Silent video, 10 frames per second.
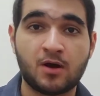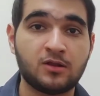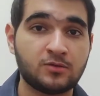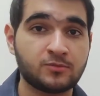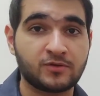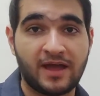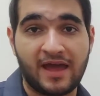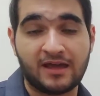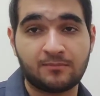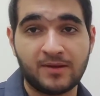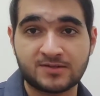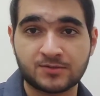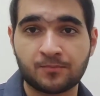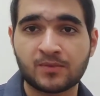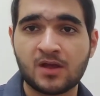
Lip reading: polymer and metal.